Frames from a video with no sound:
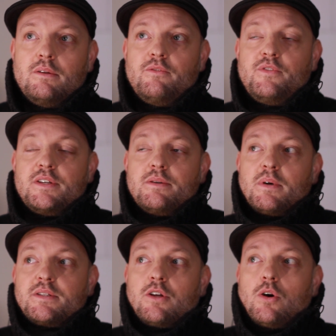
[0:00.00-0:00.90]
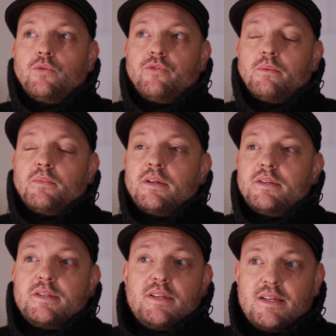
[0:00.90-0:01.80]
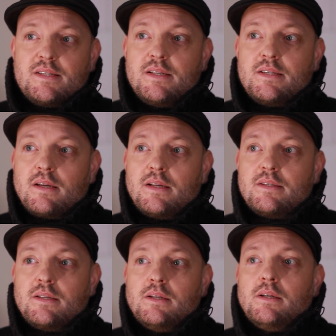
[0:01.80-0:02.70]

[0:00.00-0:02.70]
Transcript: fisherman's coat from the 60s, I guess.